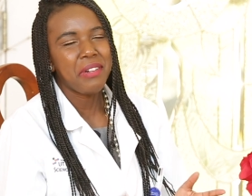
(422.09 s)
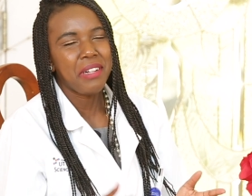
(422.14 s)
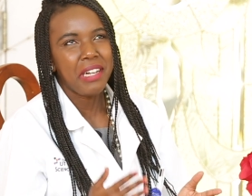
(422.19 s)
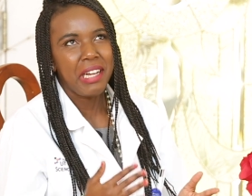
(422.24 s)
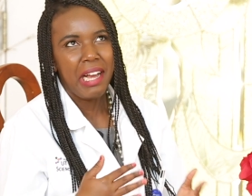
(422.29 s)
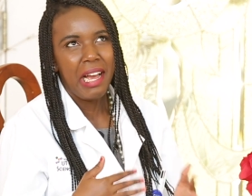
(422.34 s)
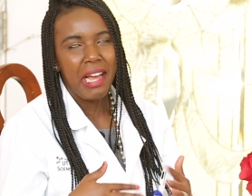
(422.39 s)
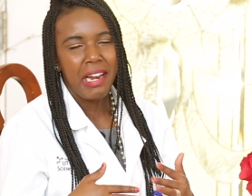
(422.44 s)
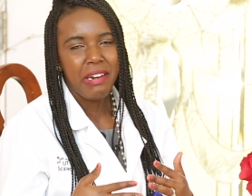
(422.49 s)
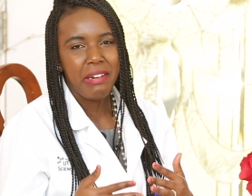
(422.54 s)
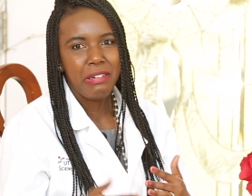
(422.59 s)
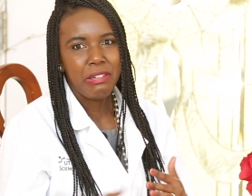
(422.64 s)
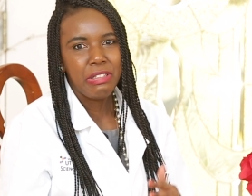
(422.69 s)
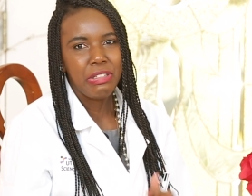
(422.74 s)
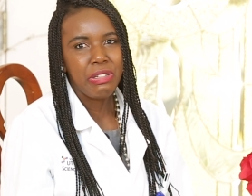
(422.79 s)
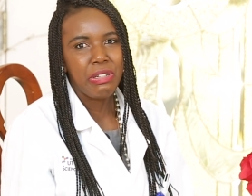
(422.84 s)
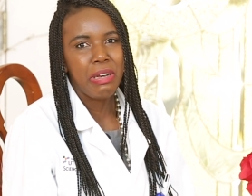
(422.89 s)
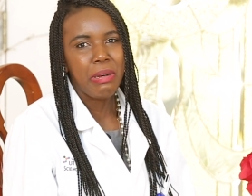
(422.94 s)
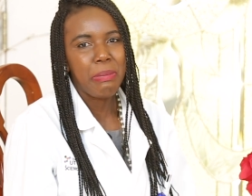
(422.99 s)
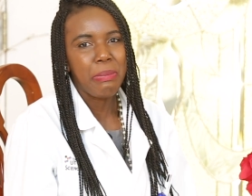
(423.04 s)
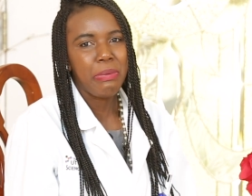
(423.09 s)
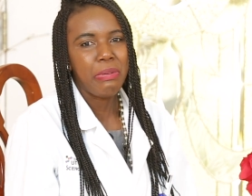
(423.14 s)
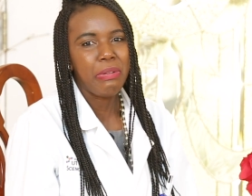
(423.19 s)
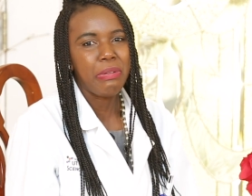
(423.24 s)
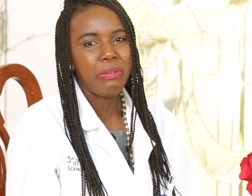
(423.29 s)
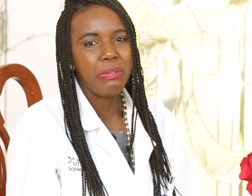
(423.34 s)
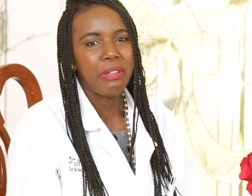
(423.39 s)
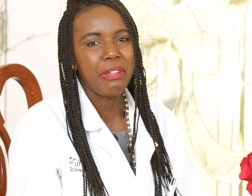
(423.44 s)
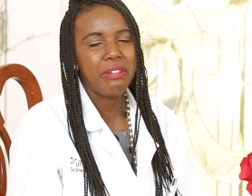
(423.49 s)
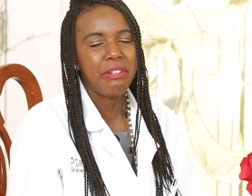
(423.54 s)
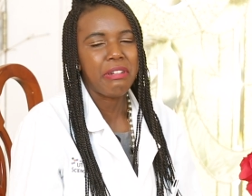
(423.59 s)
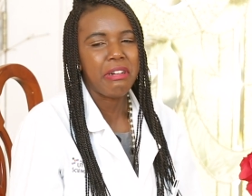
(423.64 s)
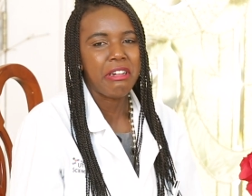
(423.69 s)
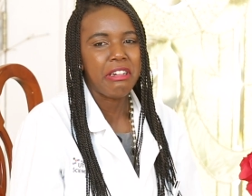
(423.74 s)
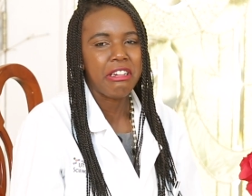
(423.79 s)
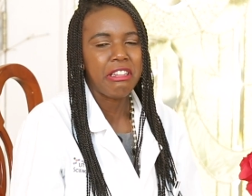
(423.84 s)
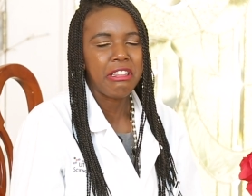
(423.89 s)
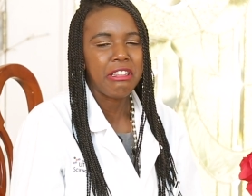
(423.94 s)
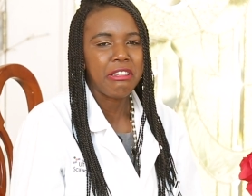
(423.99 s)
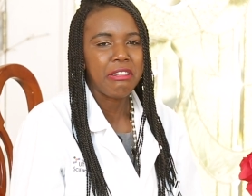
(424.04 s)
will kind of also help you later
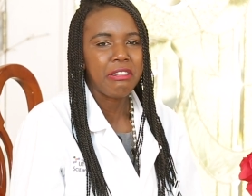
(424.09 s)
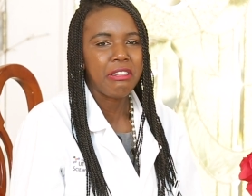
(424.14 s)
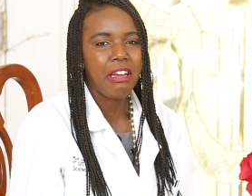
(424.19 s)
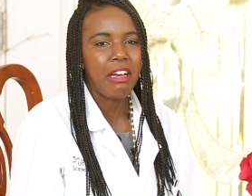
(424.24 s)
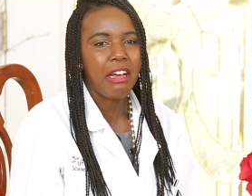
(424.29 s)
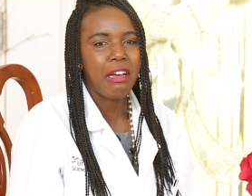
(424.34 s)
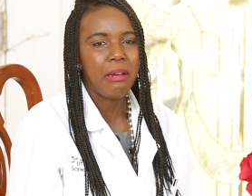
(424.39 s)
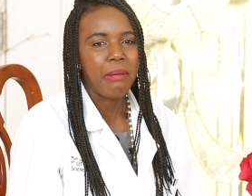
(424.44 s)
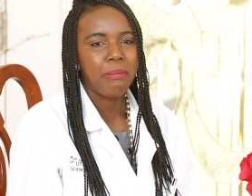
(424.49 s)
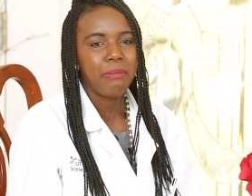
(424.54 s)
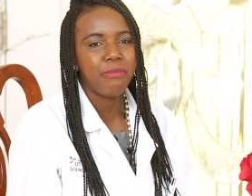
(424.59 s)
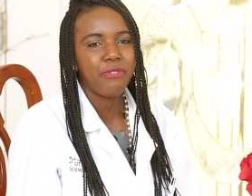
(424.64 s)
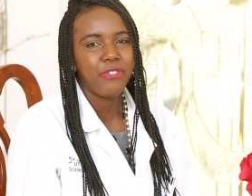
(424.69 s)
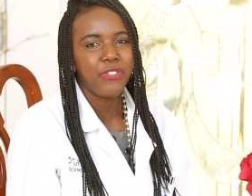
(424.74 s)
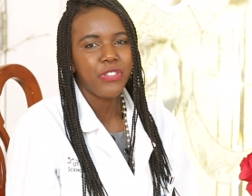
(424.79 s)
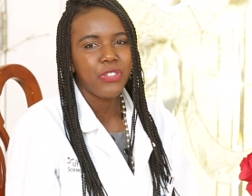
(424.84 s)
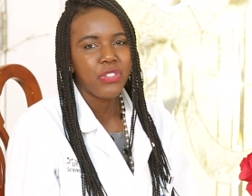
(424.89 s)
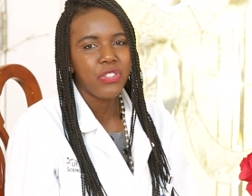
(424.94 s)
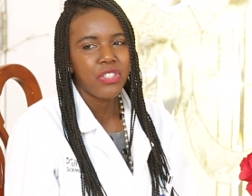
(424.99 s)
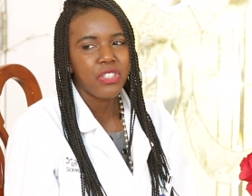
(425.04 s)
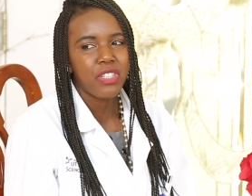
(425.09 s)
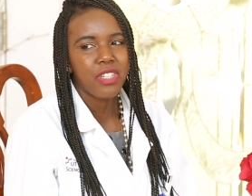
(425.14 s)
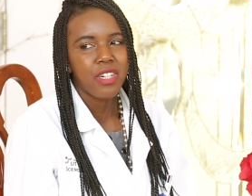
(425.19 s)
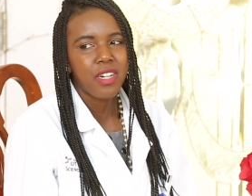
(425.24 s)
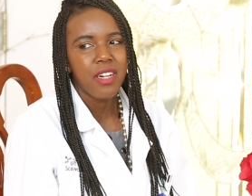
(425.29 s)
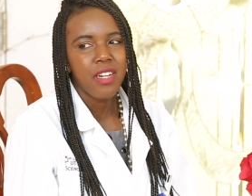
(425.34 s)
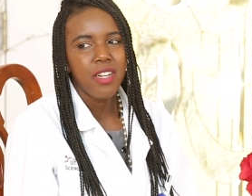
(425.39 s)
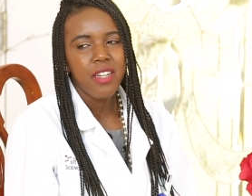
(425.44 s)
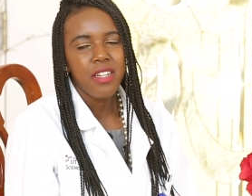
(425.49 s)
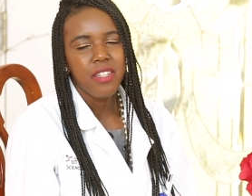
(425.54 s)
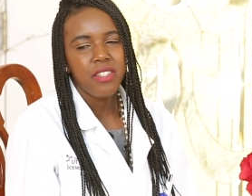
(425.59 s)
on in the future.